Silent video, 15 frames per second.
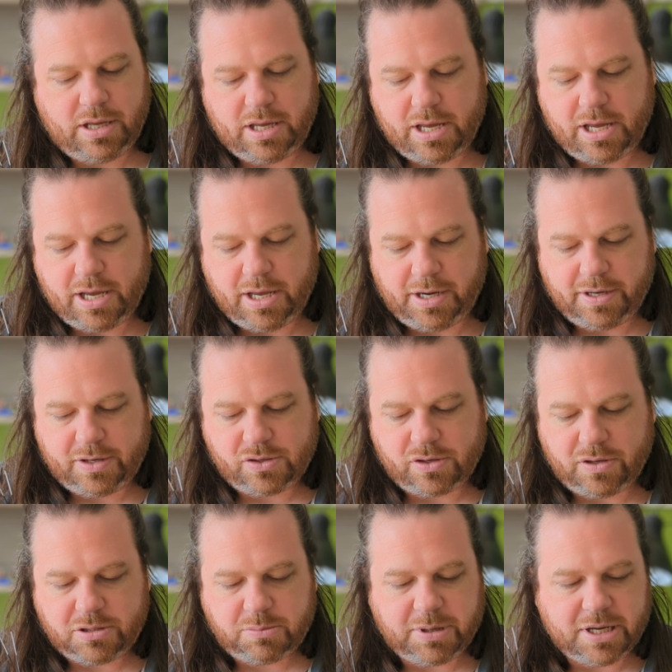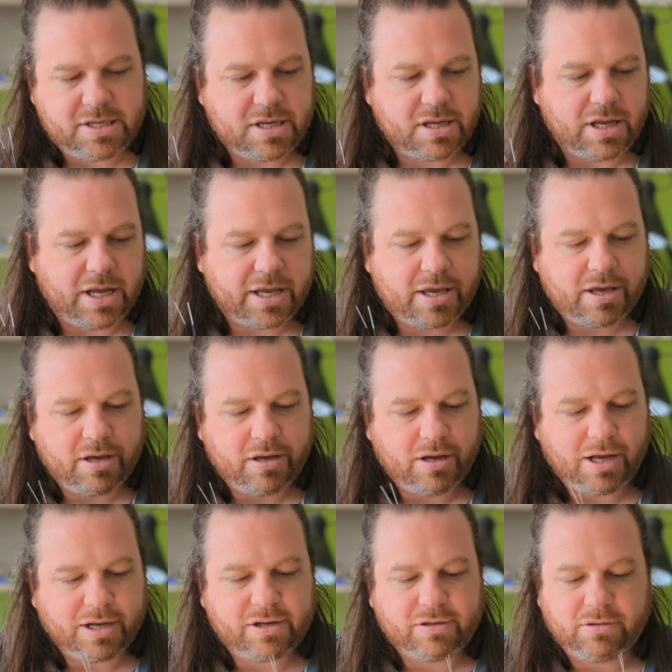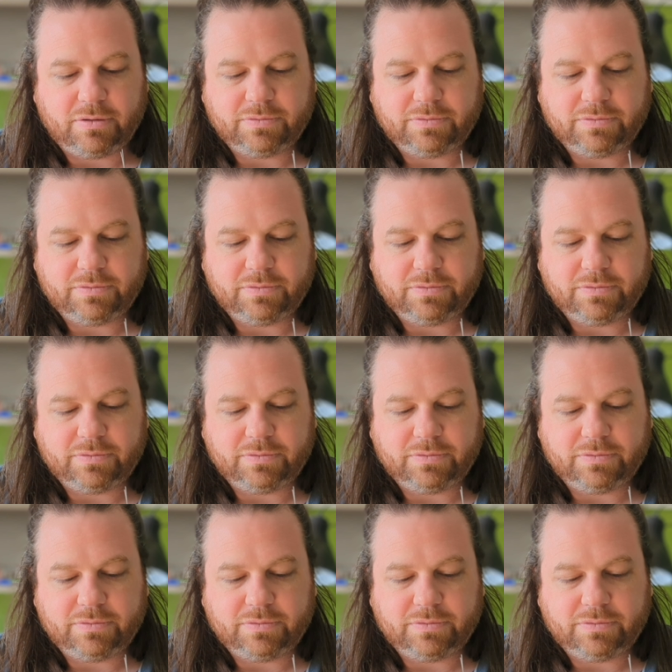And so it's basically like, I